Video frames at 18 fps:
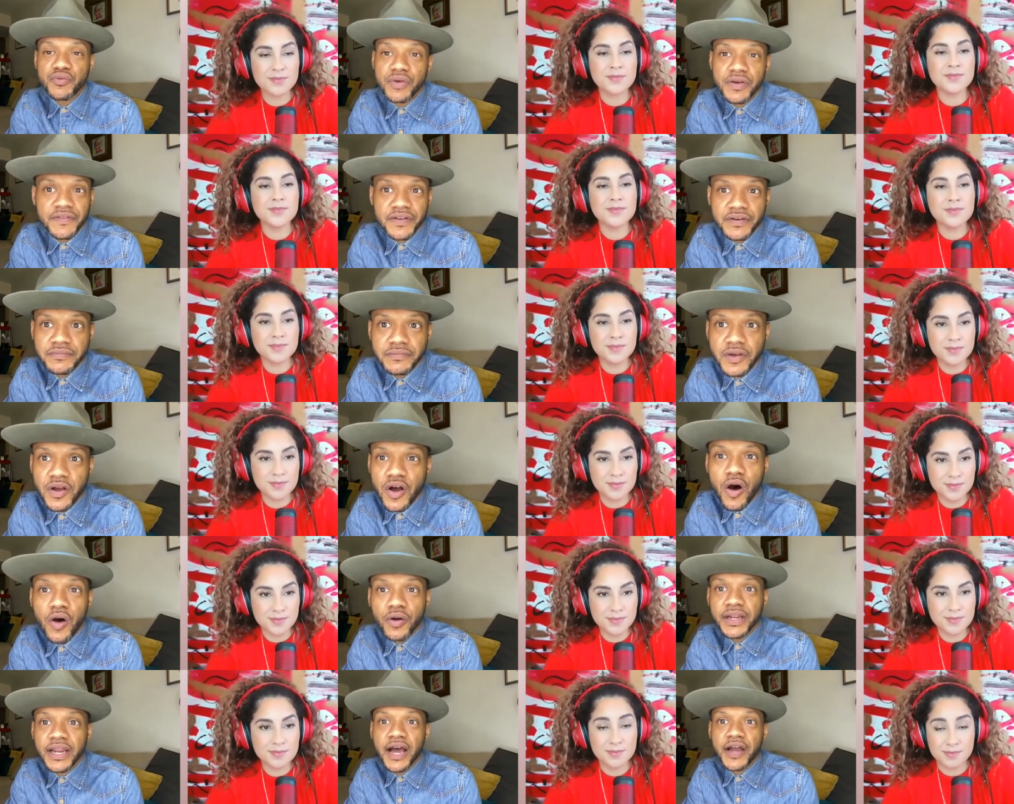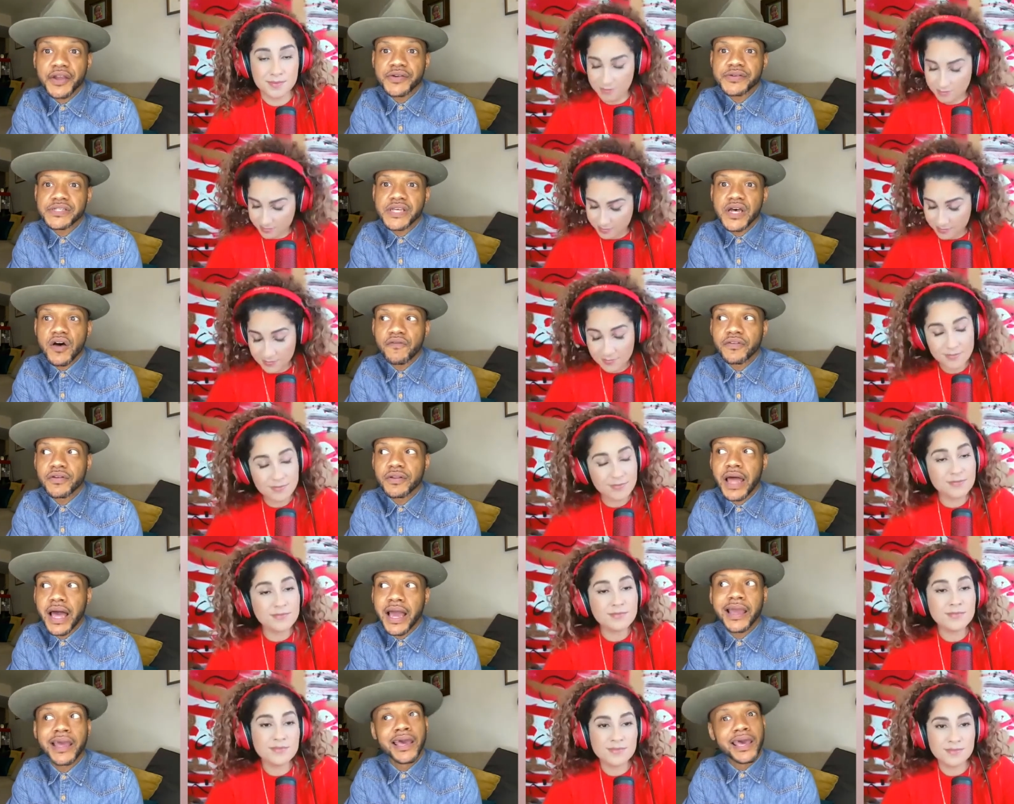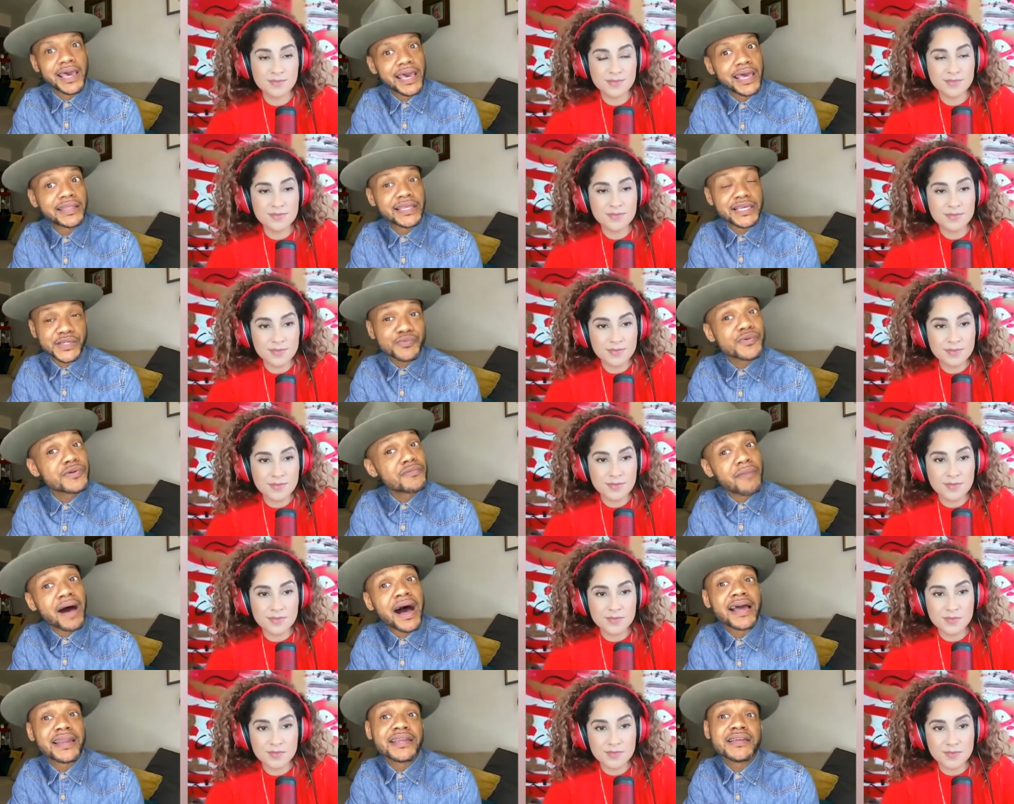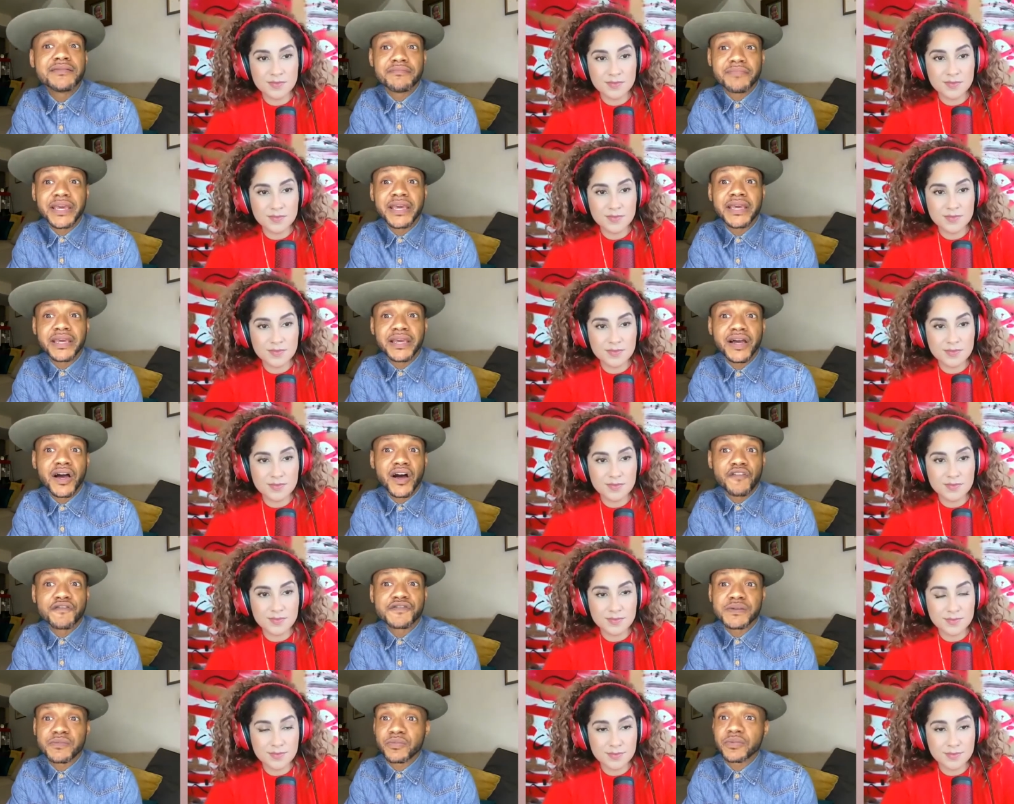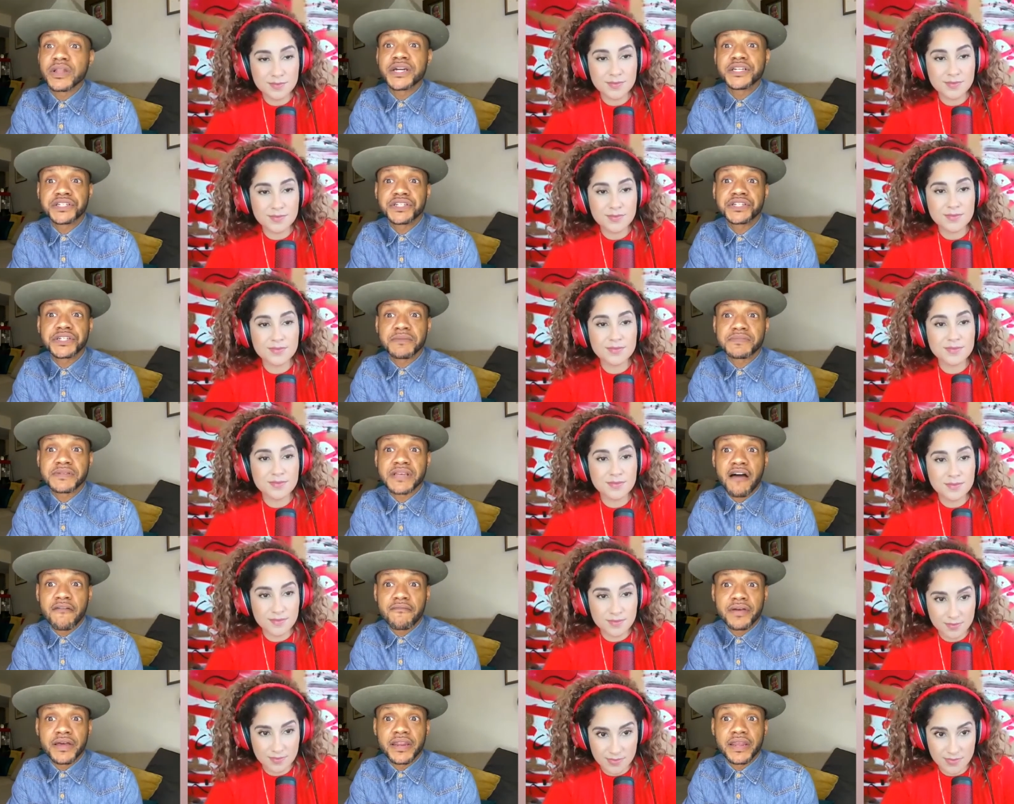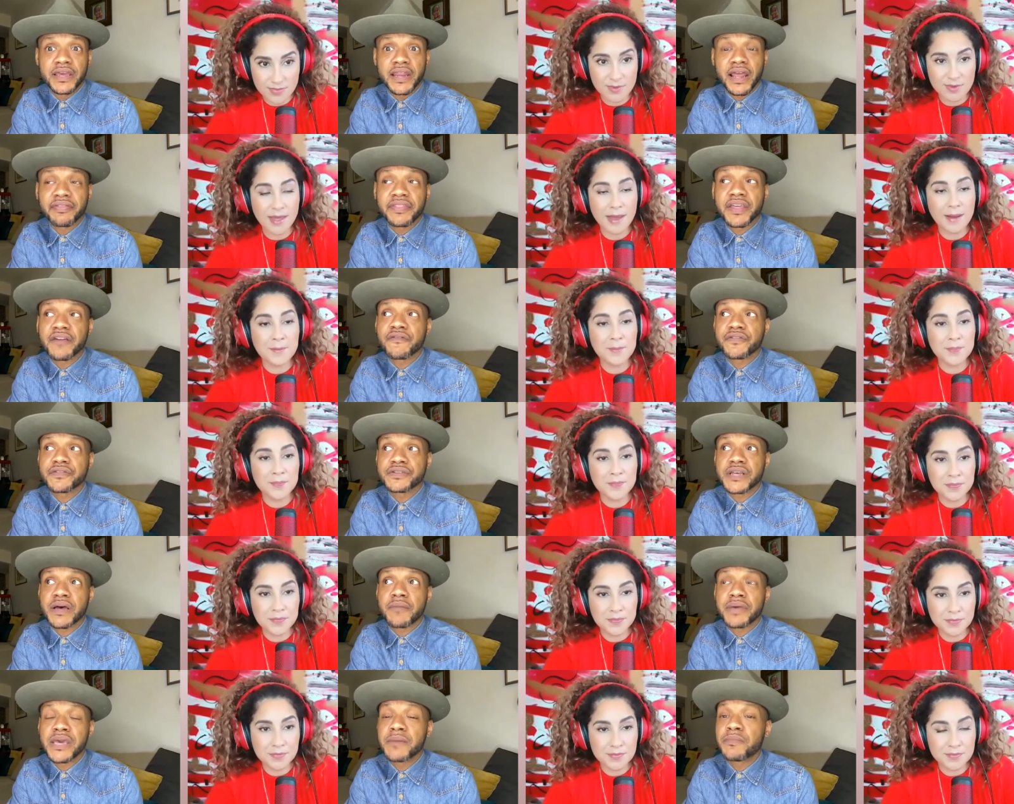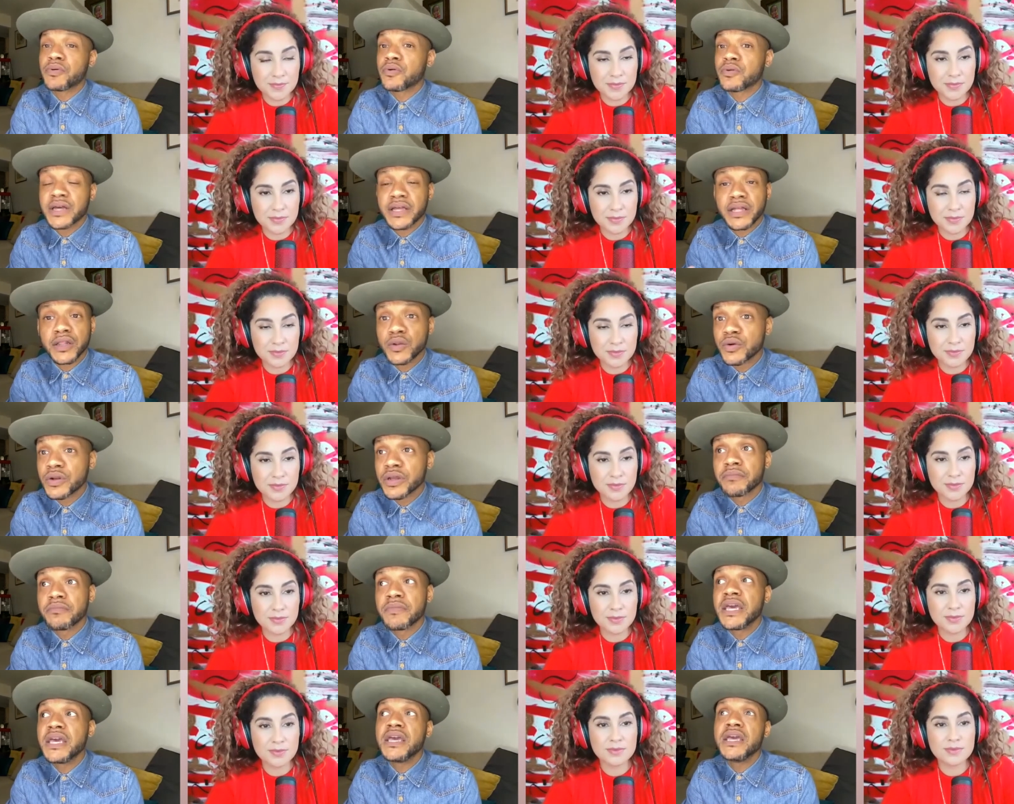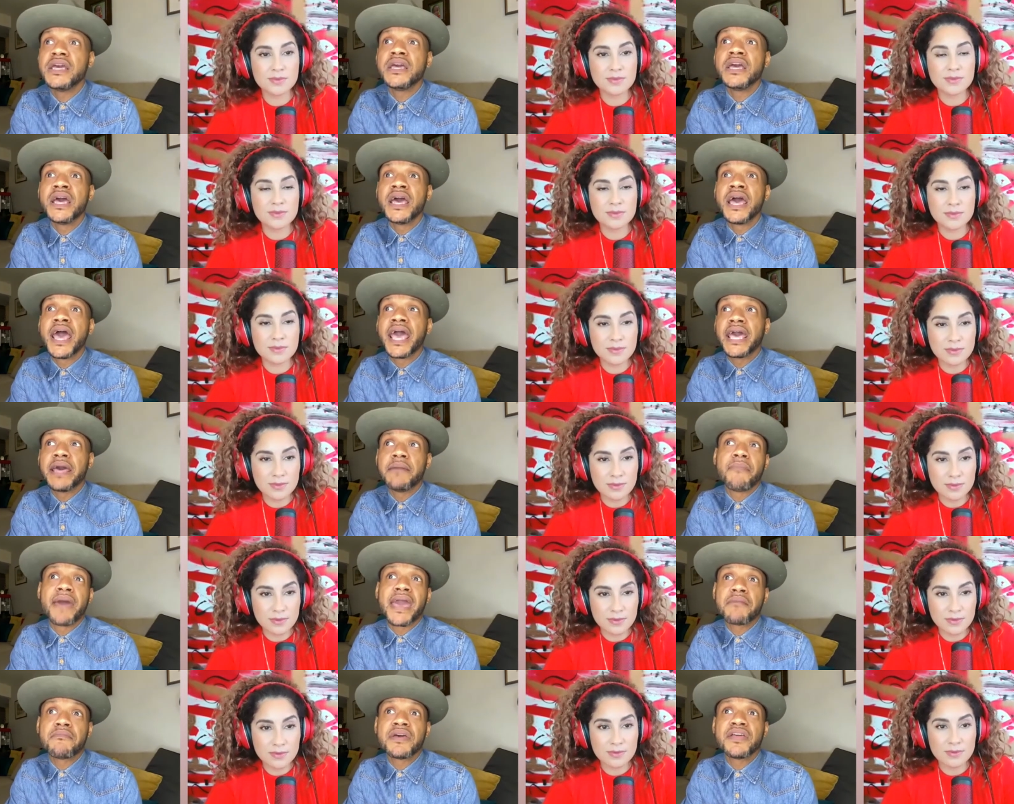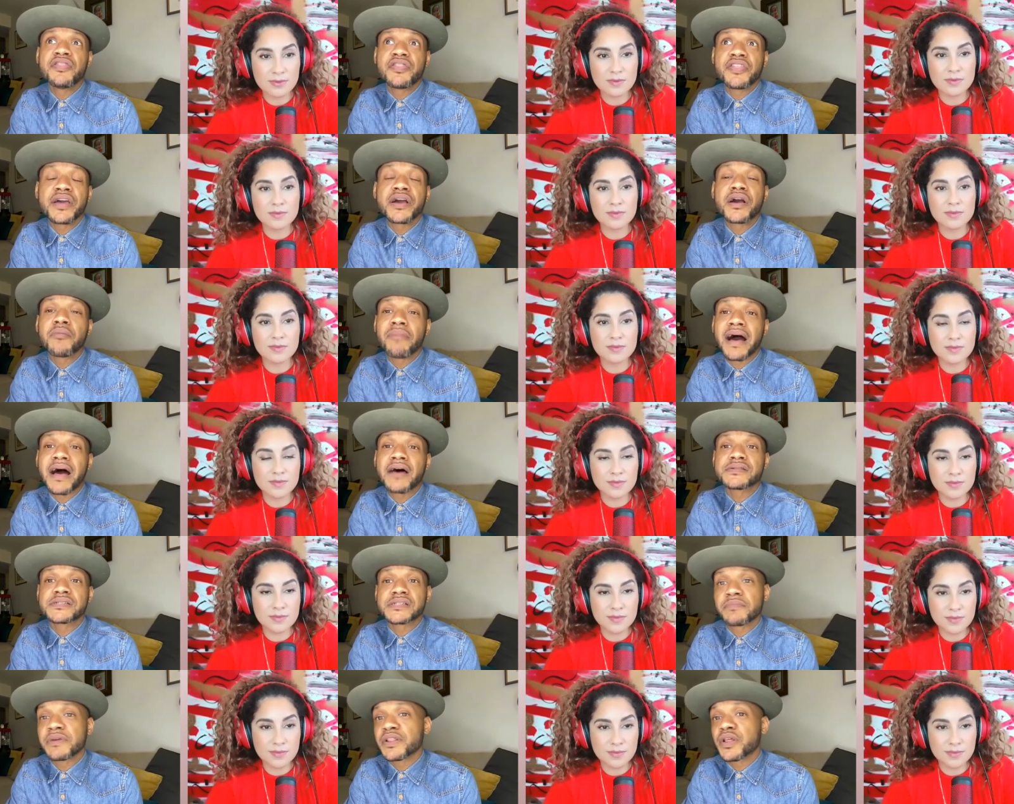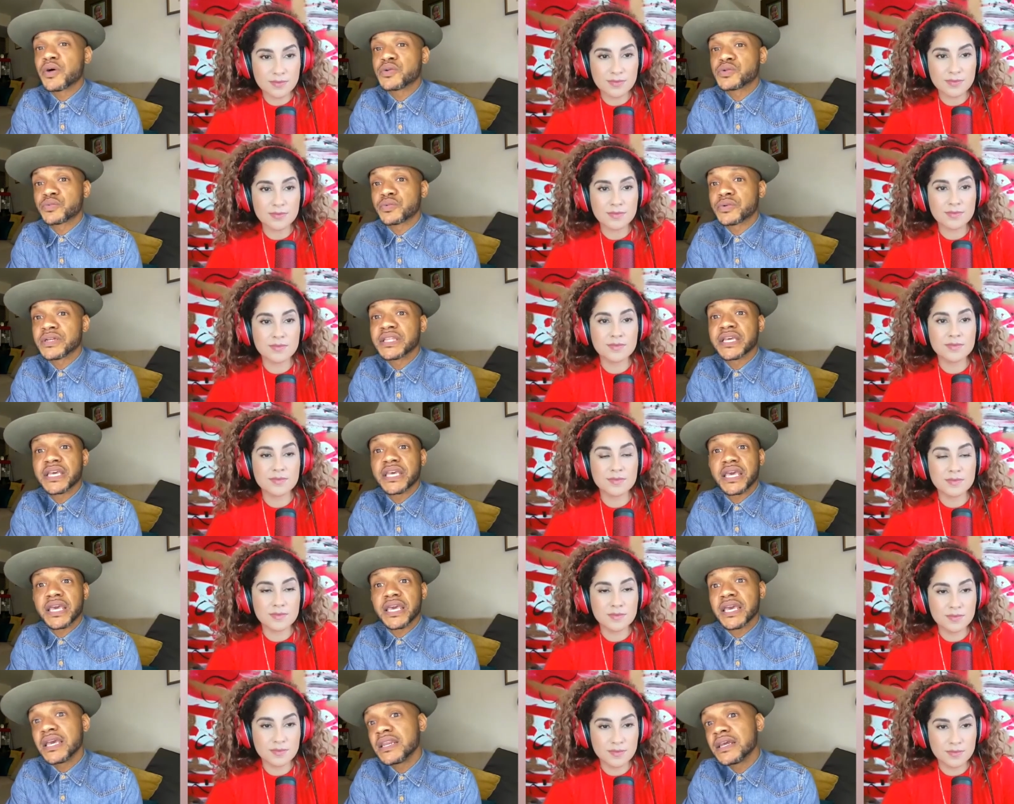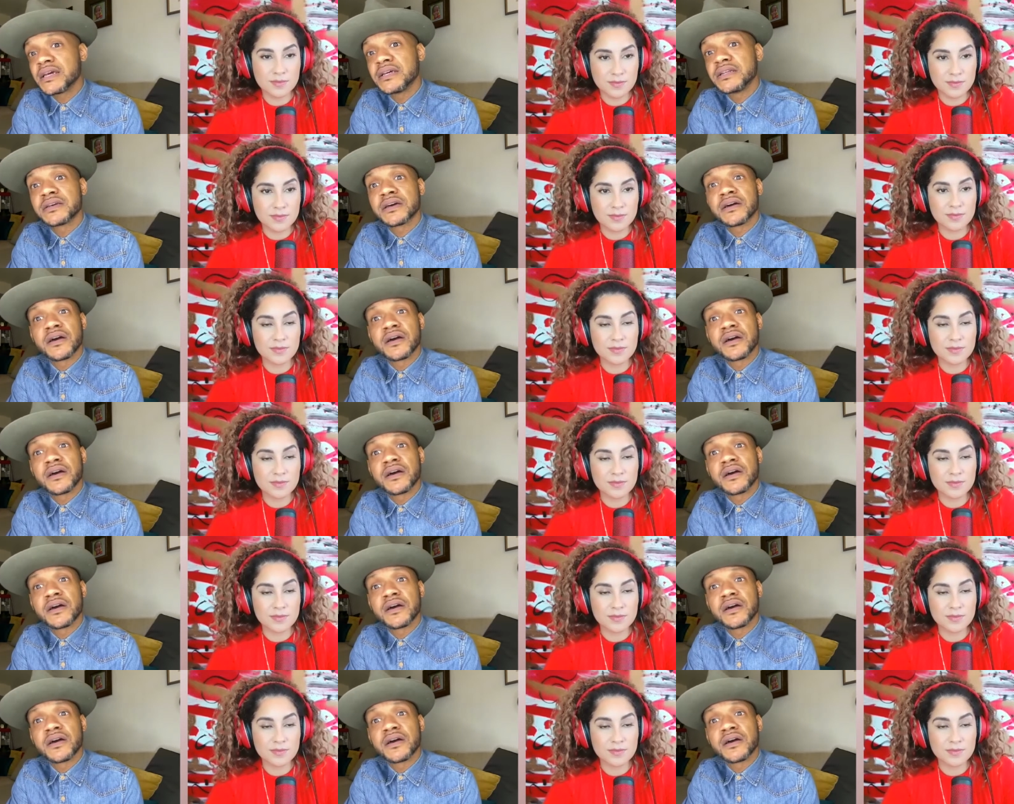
Speaker 1: even called it out yourself mm-hmm. you're like mm-hmm this reminded me of some relationships I've been in. I think yeah. for some people, including me, it made me think about some of those really heated